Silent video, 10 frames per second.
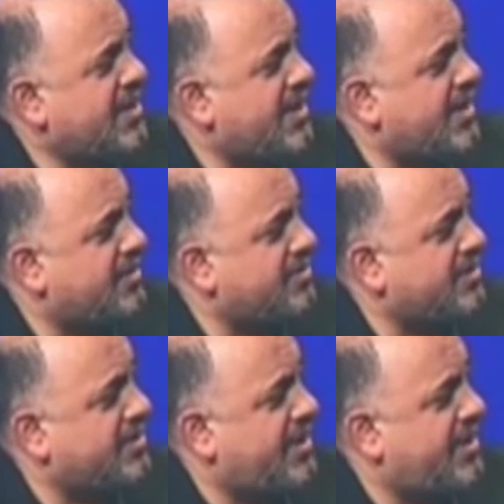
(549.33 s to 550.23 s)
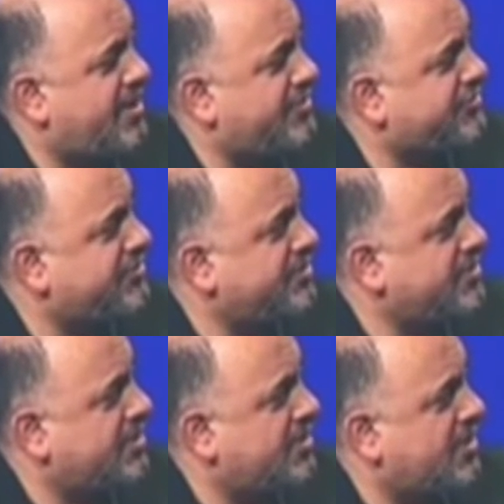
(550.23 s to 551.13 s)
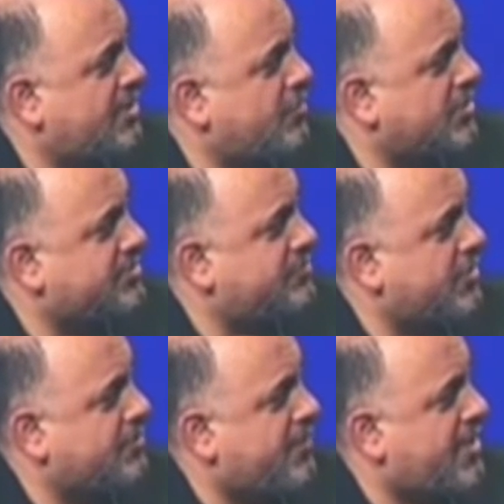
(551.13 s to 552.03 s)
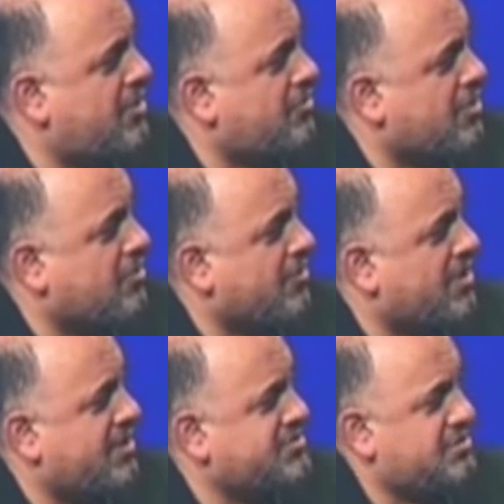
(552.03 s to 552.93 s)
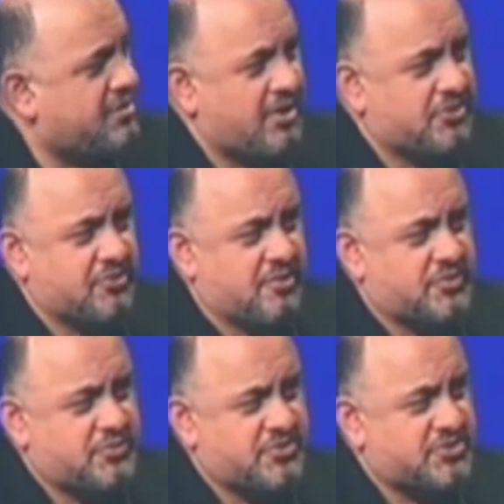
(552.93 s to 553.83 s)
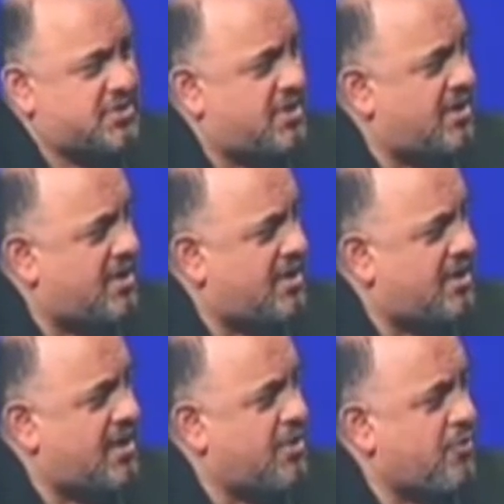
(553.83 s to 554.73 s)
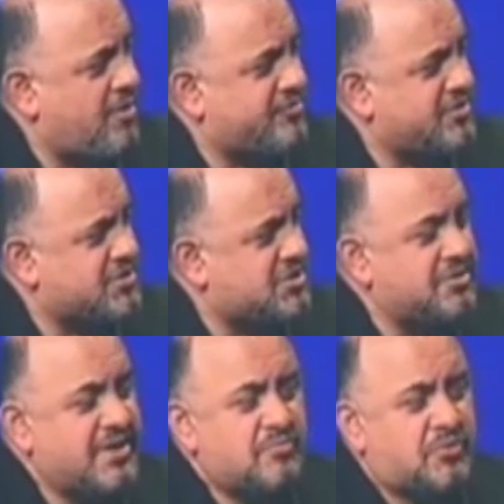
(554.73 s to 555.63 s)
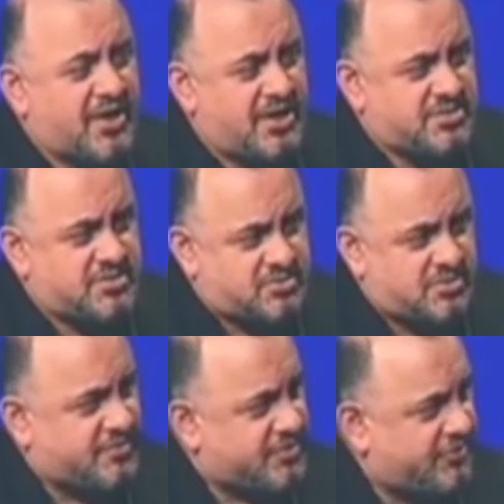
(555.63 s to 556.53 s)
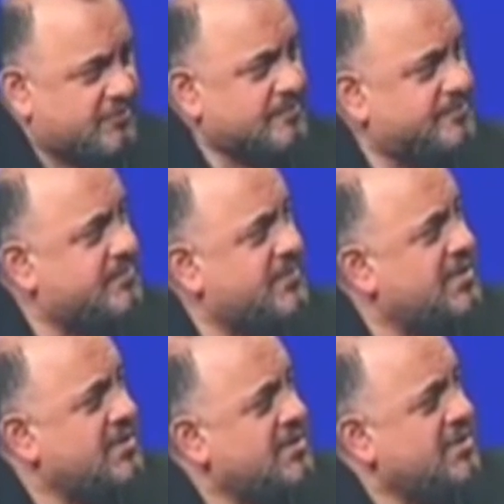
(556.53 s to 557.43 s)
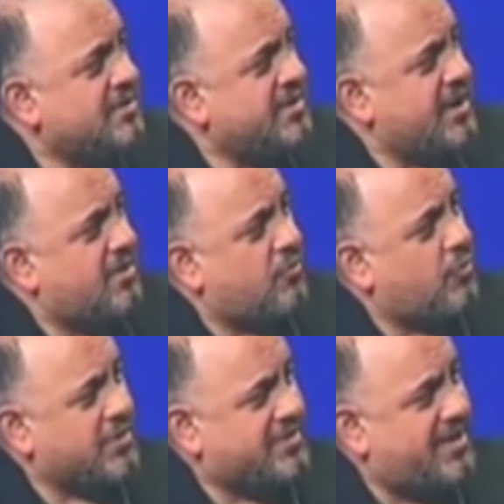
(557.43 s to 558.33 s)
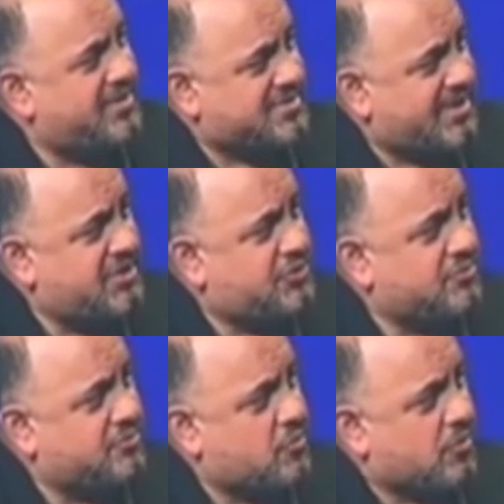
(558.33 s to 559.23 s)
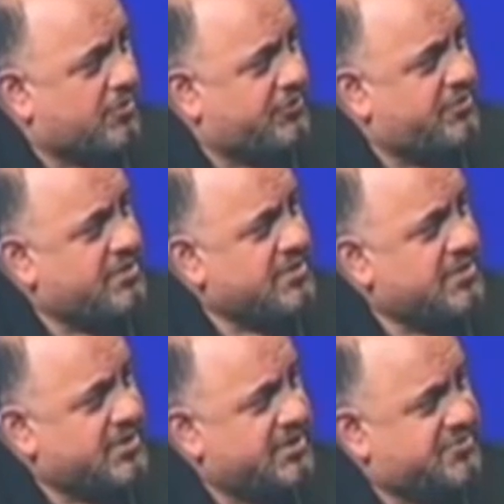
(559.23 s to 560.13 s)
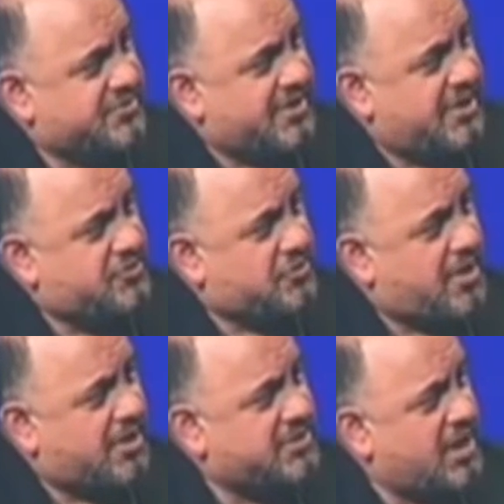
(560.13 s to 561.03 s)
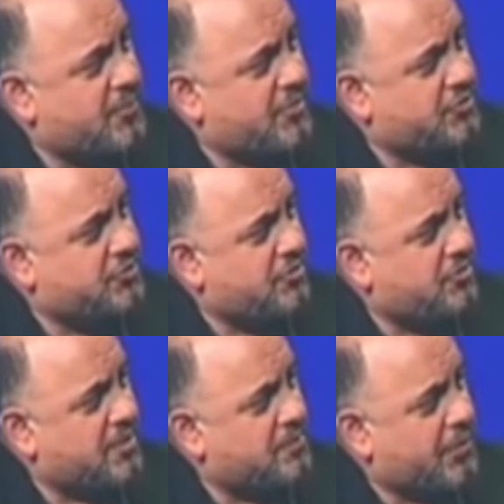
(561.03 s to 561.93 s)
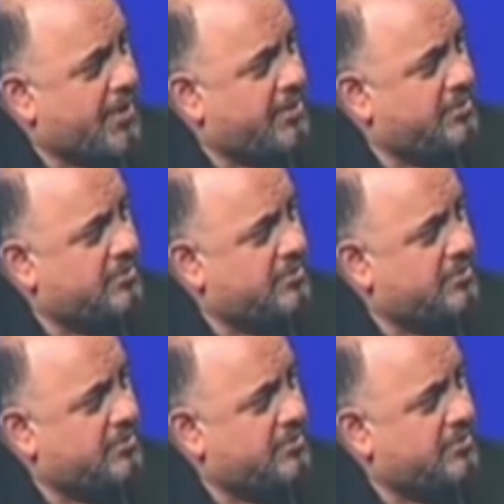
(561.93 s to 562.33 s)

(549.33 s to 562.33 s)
And it has what BioLock call an Osteolock surface, which is a high roughness, clean blasted surface. Now, what that has led to, of course, is the laser lock tapered internal implant